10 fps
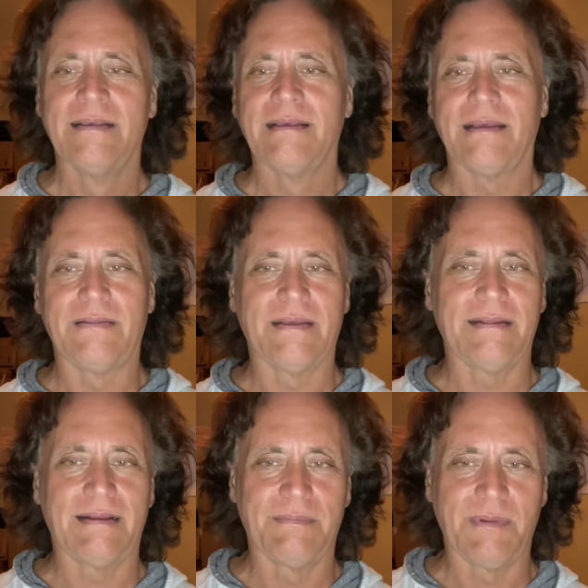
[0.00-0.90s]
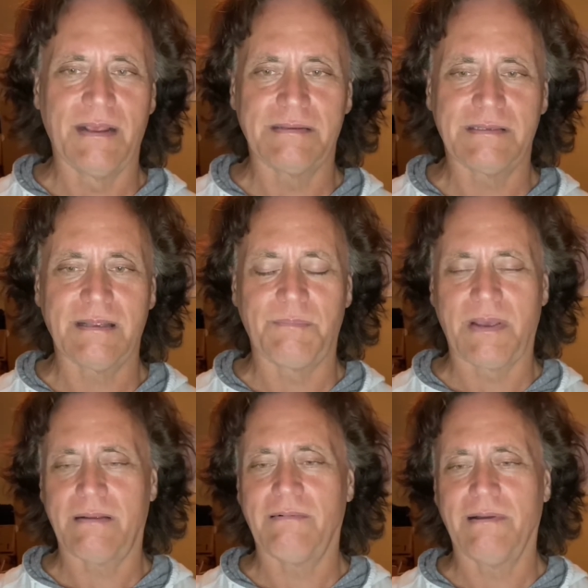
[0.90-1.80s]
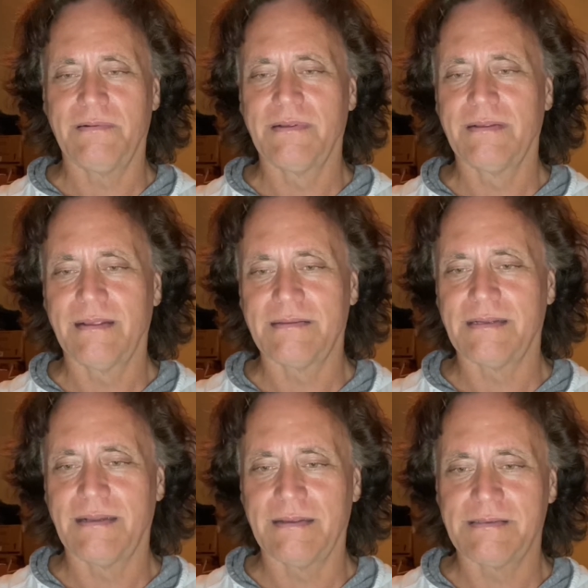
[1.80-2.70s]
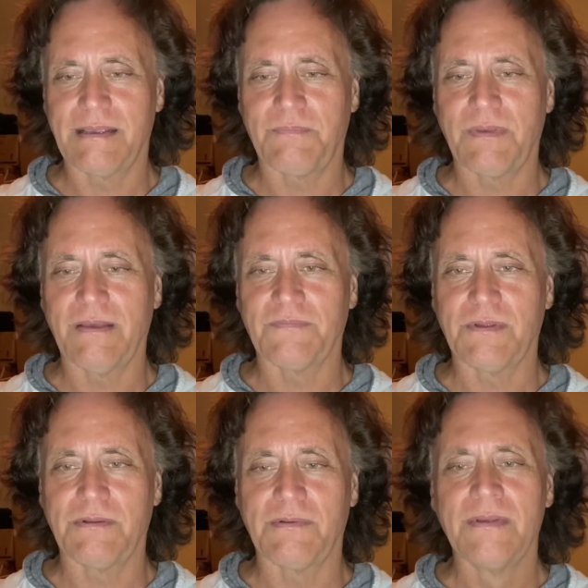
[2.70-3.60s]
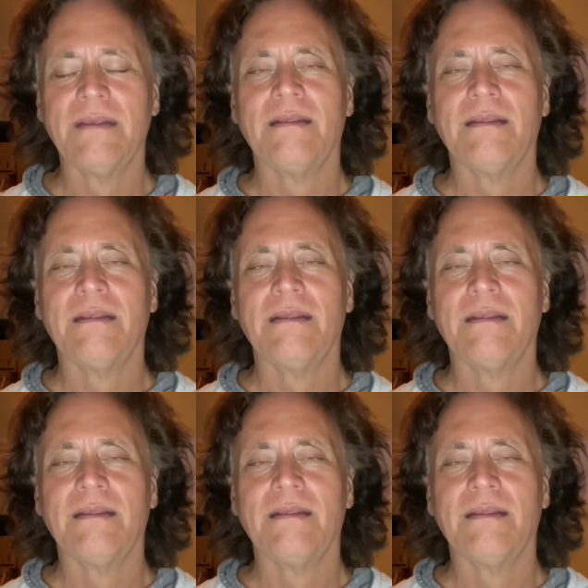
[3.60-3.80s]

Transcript: and that eliminates the background. That's a step you have to do.